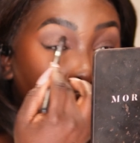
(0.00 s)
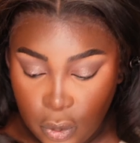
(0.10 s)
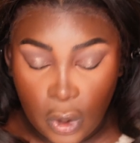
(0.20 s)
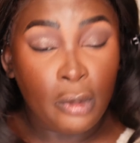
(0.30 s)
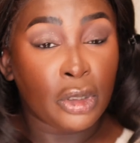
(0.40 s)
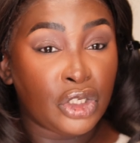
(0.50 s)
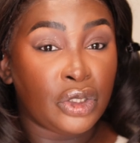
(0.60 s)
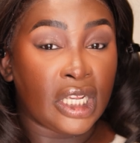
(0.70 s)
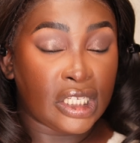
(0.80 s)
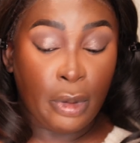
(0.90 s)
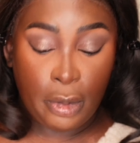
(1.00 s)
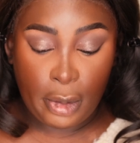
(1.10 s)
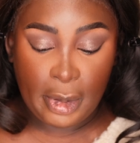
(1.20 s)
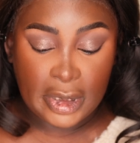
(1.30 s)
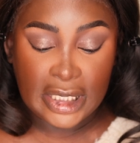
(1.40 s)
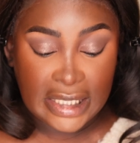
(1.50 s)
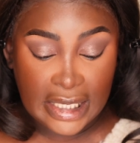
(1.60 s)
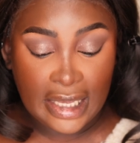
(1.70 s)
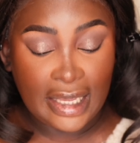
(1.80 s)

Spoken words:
What I'm going to do next, you probably won't be able to see it